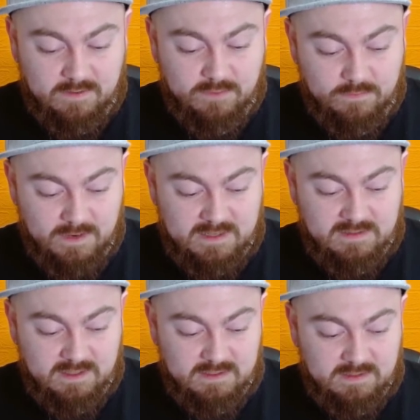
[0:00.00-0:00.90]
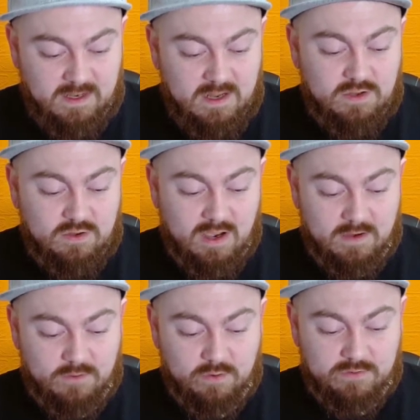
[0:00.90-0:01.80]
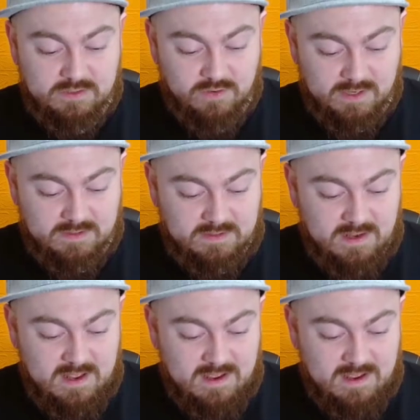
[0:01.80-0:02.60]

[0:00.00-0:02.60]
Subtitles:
If you're vaccinated, you have all these rights."